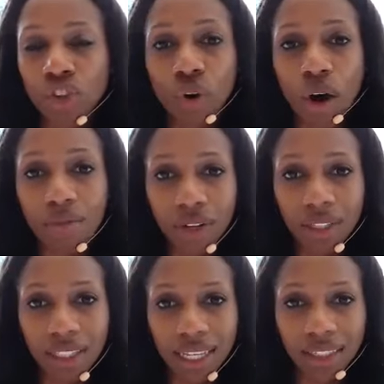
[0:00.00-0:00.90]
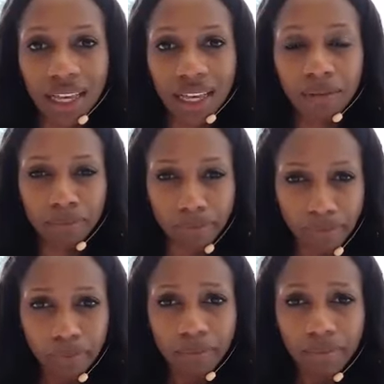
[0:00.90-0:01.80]
or conferences that
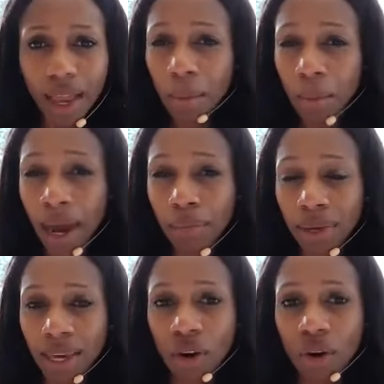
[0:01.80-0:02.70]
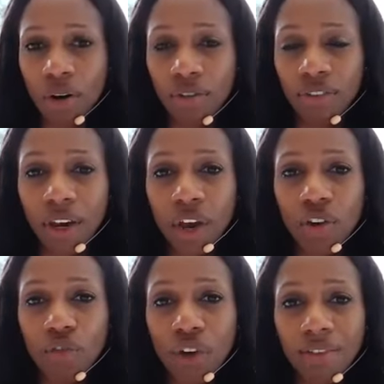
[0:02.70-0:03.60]
might be of
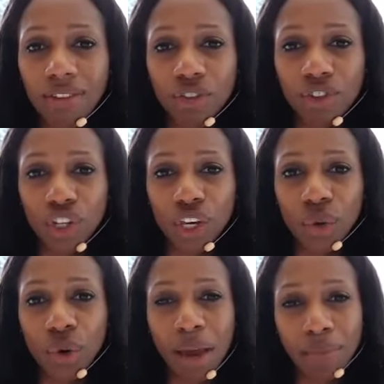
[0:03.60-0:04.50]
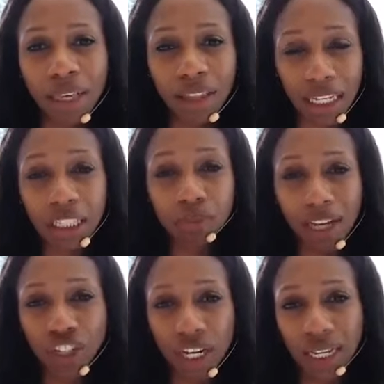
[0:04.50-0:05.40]
relevance to you, or maybe like
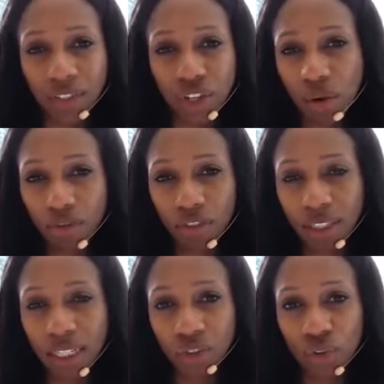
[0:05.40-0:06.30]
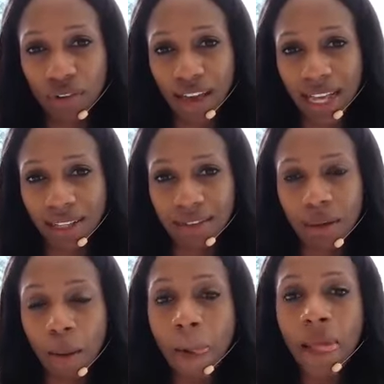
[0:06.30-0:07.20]
specialist conferences or events.
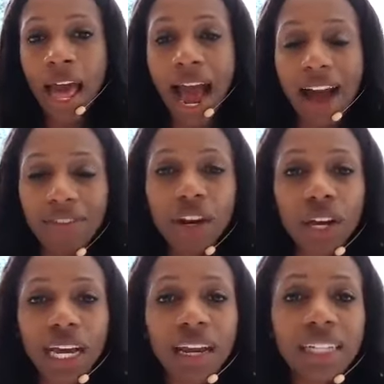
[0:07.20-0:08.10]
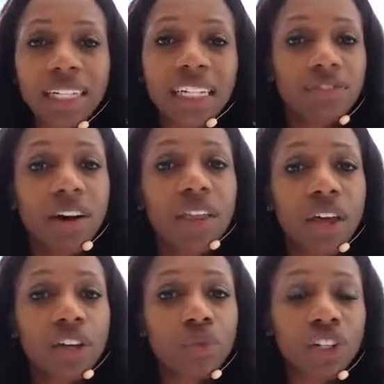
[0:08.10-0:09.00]
Have a look and identify
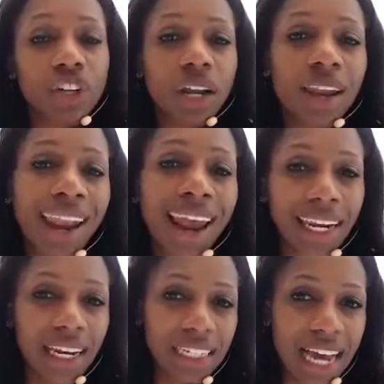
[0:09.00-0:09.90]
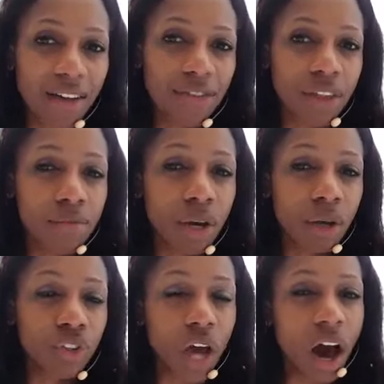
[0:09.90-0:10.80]
those which are likely to have the
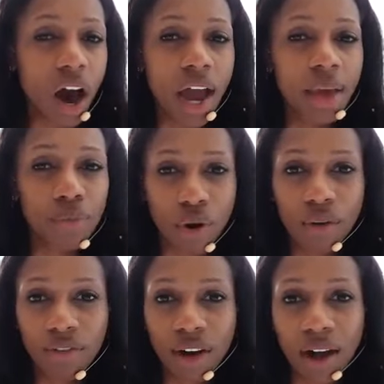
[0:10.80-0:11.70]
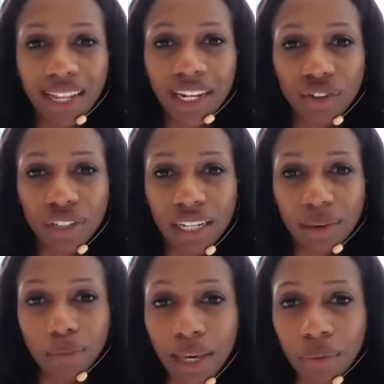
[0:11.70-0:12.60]
most high profile,
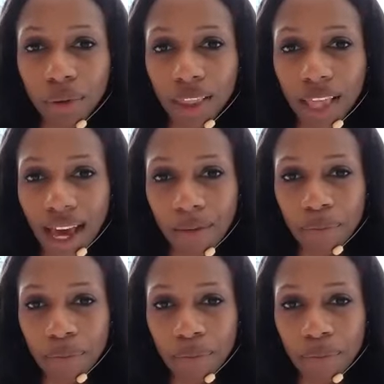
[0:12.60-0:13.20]
interesting people there.